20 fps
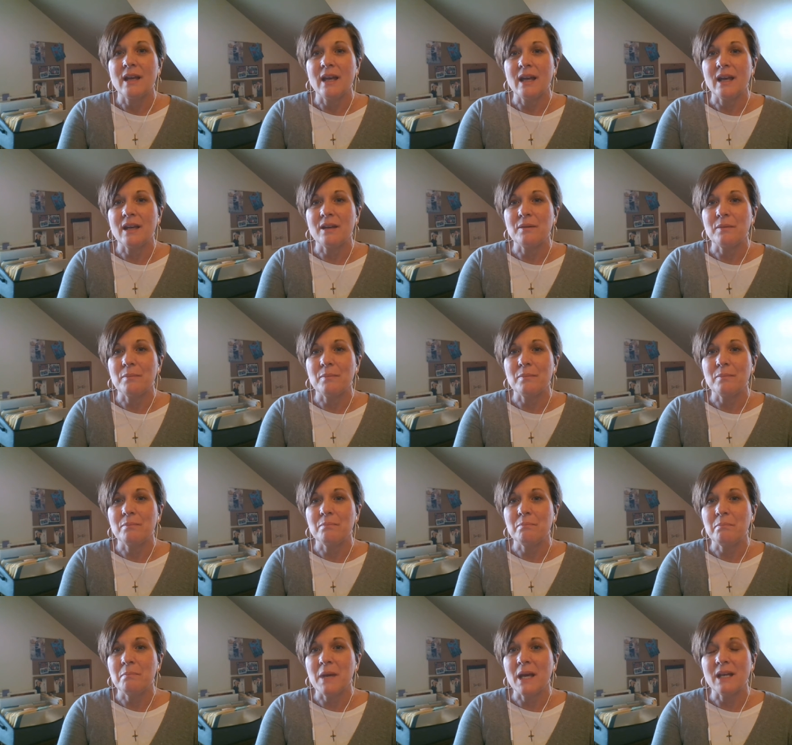And
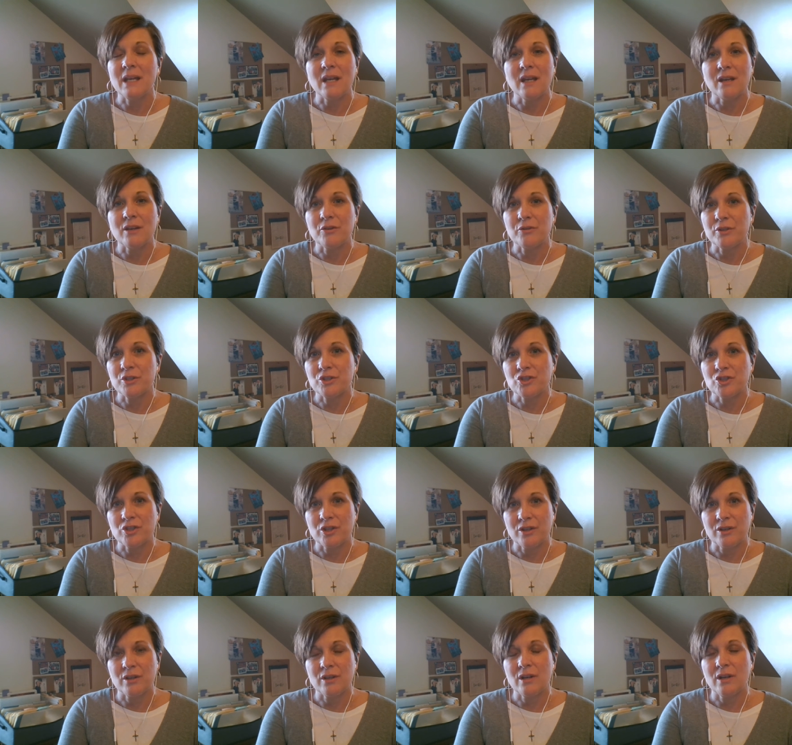many
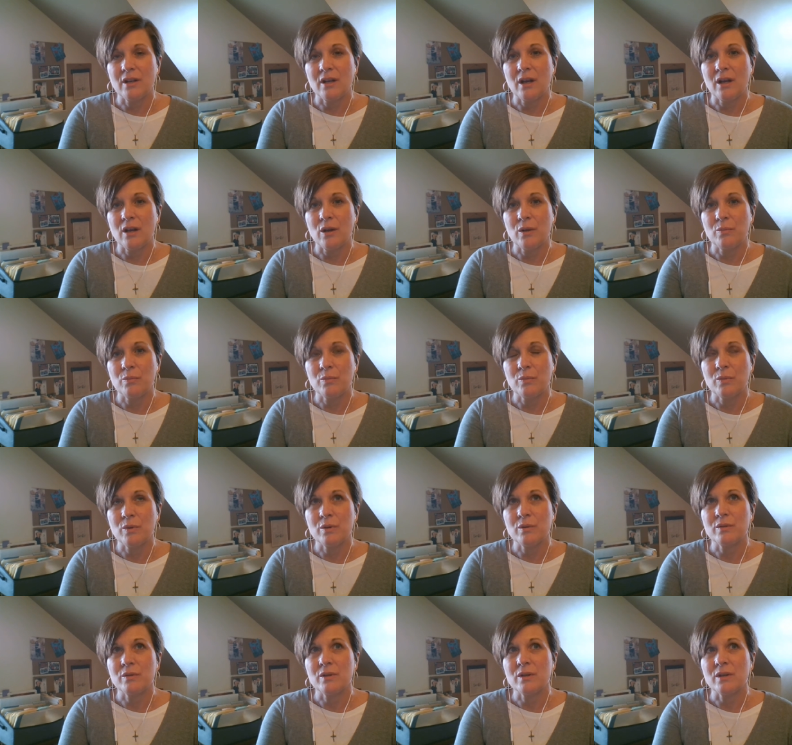Christian um,
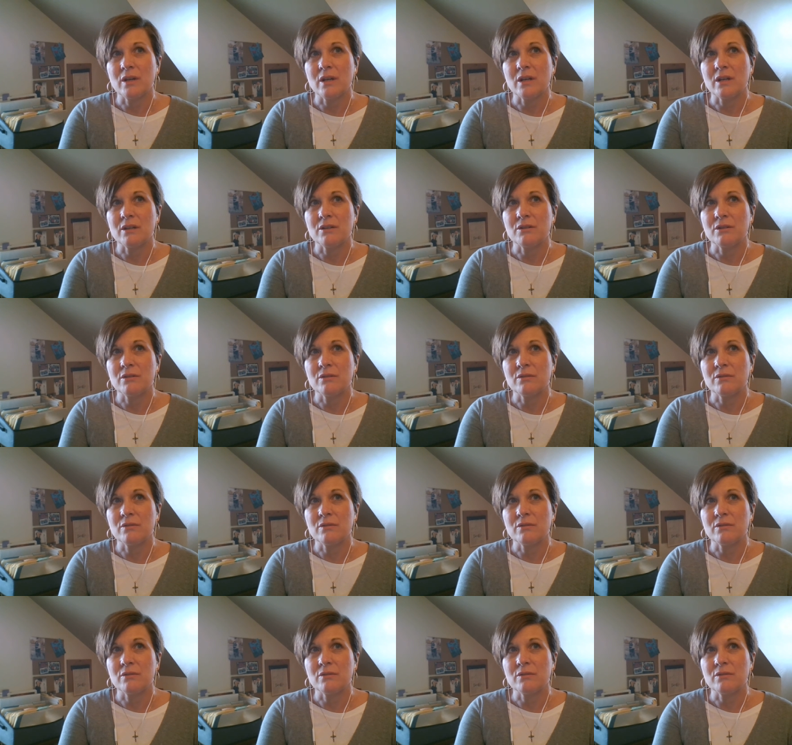uh,